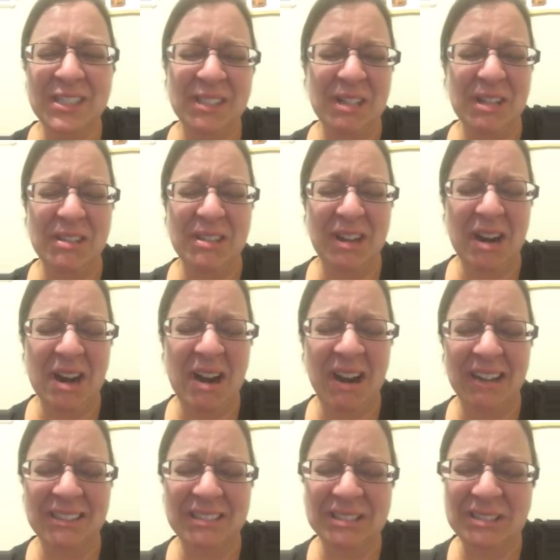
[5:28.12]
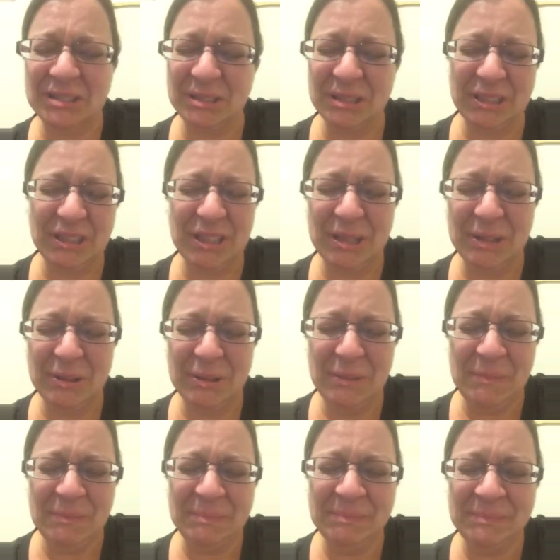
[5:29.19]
turn their hearts toward you.